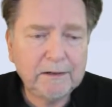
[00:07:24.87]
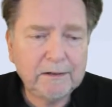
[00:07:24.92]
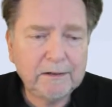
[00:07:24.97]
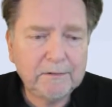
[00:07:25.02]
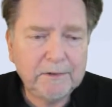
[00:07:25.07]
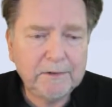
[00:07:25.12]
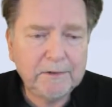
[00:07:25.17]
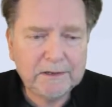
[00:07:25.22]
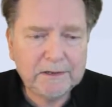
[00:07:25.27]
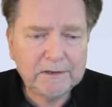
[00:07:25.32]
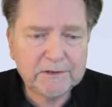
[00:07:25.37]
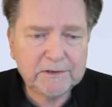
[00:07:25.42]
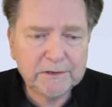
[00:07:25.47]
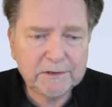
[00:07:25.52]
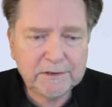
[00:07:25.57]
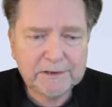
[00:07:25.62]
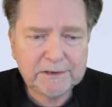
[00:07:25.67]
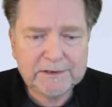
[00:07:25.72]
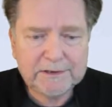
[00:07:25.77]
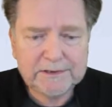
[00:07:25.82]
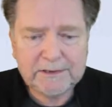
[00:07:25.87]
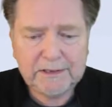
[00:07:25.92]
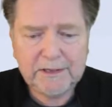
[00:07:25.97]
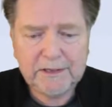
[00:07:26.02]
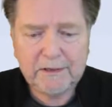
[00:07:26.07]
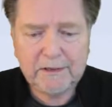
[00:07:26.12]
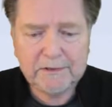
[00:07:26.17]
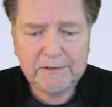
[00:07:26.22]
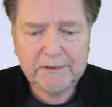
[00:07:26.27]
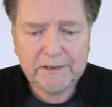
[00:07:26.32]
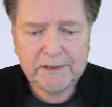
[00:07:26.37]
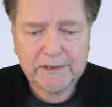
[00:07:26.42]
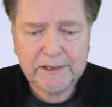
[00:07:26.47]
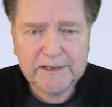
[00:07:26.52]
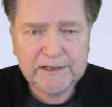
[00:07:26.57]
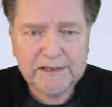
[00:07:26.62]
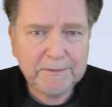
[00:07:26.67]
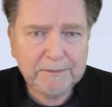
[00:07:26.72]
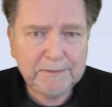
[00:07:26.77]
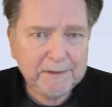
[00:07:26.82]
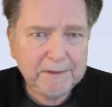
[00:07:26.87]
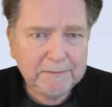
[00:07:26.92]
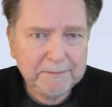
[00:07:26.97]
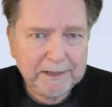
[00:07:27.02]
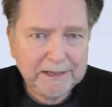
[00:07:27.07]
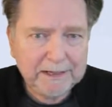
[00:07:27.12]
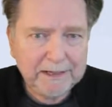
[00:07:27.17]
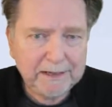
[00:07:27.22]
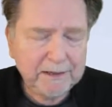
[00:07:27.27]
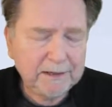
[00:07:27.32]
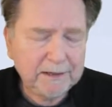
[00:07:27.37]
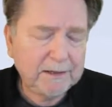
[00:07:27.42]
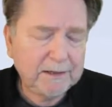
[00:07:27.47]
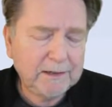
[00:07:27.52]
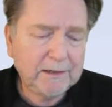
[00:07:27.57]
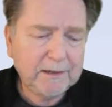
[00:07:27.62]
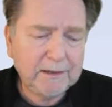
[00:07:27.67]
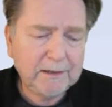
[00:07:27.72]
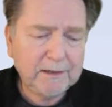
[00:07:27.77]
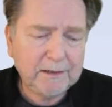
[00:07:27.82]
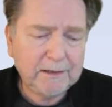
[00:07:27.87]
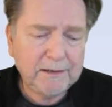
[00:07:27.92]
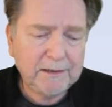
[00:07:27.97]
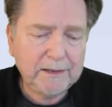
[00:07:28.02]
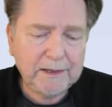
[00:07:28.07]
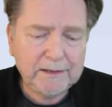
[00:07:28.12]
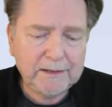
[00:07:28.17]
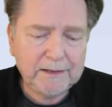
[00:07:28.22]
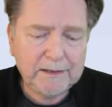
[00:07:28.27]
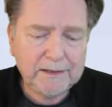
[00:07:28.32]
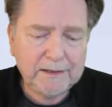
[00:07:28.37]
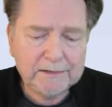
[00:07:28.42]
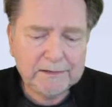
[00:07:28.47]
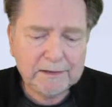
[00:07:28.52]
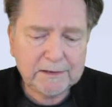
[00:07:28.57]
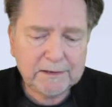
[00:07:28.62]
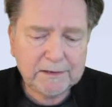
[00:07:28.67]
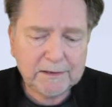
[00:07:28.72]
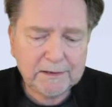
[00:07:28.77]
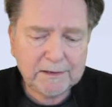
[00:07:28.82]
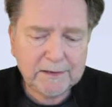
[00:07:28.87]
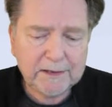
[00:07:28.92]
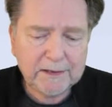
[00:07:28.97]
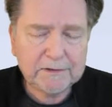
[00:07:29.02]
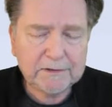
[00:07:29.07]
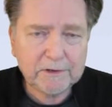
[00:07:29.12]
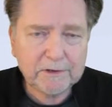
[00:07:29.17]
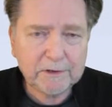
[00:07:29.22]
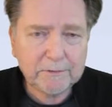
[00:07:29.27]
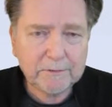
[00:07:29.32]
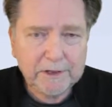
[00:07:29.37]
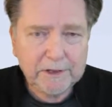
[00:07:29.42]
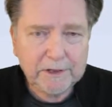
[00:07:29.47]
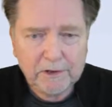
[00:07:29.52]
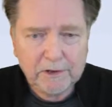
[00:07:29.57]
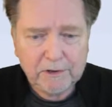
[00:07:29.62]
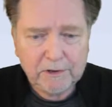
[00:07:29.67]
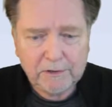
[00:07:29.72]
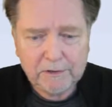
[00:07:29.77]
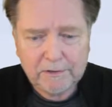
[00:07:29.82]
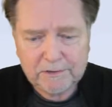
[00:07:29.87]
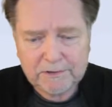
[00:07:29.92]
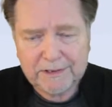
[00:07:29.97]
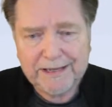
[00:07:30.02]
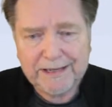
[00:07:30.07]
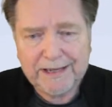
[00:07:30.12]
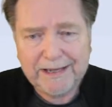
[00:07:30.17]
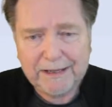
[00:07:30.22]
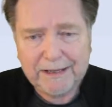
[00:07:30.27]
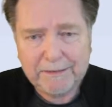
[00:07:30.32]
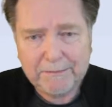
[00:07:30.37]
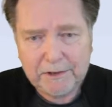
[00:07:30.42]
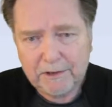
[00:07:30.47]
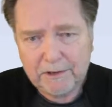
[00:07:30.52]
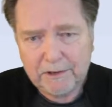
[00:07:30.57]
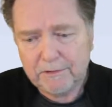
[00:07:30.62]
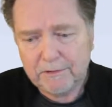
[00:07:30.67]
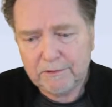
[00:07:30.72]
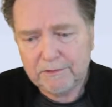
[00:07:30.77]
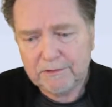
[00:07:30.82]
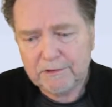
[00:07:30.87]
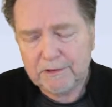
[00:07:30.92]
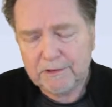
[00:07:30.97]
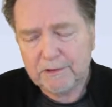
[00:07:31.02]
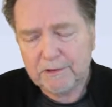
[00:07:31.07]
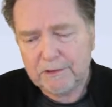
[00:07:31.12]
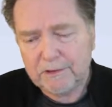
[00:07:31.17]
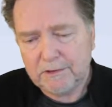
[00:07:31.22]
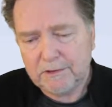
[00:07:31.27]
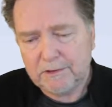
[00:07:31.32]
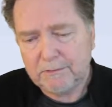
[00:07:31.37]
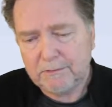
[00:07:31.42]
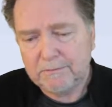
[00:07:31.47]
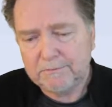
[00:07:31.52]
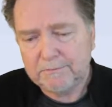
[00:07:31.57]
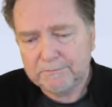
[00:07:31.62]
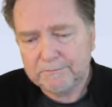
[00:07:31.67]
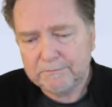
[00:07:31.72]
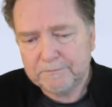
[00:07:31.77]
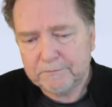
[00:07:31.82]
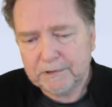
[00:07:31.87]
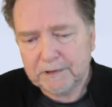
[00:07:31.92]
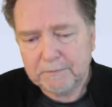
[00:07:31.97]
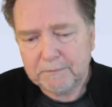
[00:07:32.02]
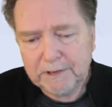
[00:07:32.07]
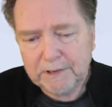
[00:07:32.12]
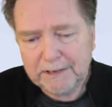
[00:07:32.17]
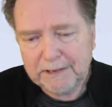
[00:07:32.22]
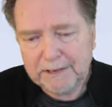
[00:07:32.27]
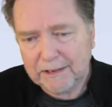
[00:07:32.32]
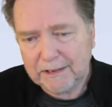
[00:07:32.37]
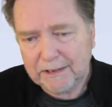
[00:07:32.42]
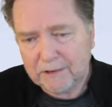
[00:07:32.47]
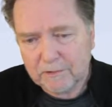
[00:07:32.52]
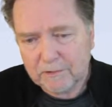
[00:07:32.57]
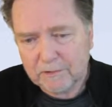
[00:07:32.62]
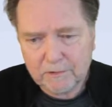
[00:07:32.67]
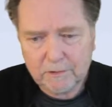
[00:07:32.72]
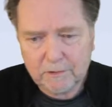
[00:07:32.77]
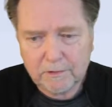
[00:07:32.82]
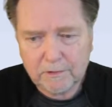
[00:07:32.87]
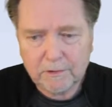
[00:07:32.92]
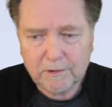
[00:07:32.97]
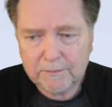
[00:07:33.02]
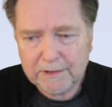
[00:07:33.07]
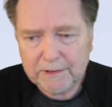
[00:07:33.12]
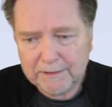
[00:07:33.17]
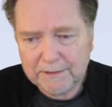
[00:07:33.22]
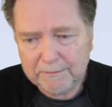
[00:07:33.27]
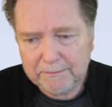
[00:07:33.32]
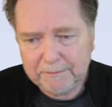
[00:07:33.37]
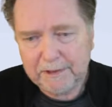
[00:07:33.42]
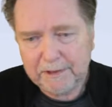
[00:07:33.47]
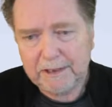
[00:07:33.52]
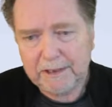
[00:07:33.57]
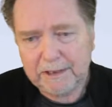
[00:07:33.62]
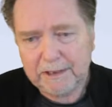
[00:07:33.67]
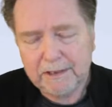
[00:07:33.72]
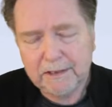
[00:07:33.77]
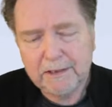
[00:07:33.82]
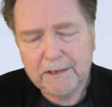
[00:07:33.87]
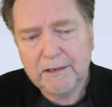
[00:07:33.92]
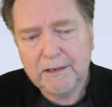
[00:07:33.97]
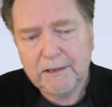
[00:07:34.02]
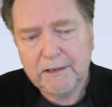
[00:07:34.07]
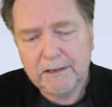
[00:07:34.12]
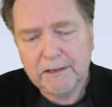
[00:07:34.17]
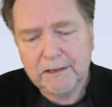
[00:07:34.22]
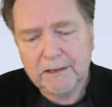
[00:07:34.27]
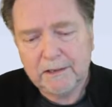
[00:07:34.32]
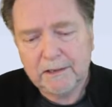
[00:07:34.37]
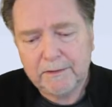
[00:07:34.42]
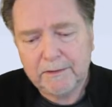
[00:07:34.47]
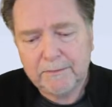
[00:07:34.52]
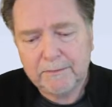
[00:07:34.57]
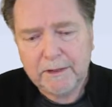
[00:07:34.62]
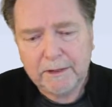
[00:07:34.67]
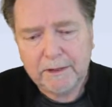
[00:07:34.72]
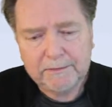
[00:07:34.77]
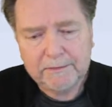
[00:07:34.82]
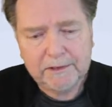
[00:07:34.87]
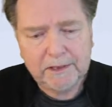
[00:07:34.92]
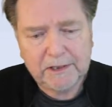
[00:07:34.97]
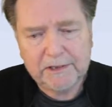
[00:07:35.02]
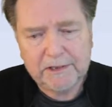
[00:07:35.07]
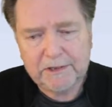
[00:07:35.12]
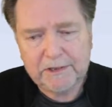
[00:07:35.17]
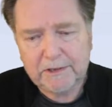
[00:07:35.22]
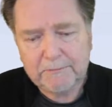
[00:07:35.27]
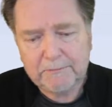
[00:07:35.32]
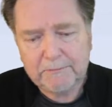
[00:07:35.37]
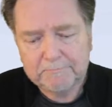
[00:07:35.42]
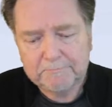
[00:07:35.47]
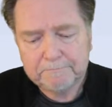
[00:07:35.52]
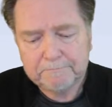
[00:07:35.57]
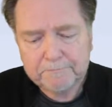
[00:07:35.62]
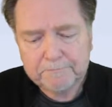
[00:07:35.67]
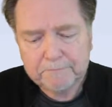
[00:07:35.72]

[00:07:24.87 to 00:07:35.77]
we can certainly see there's a case to be made that these things are being used and can be used to completely control or manipulate the population.